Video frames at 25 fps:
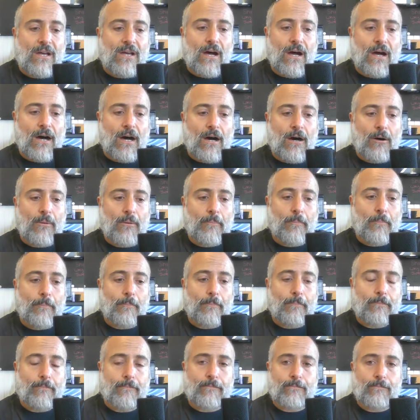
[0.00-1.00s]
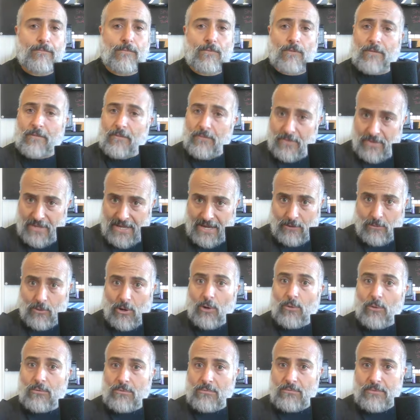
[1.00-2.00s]
Um,
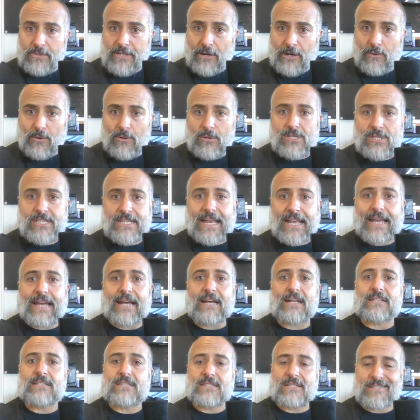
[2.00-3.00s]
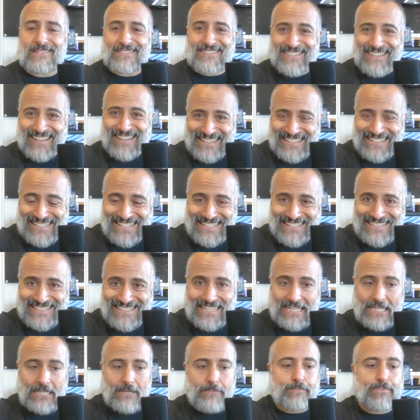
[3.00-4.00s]
narrow stance, nice and
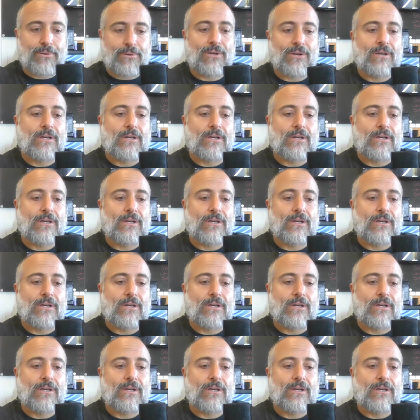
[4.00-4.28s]
deep.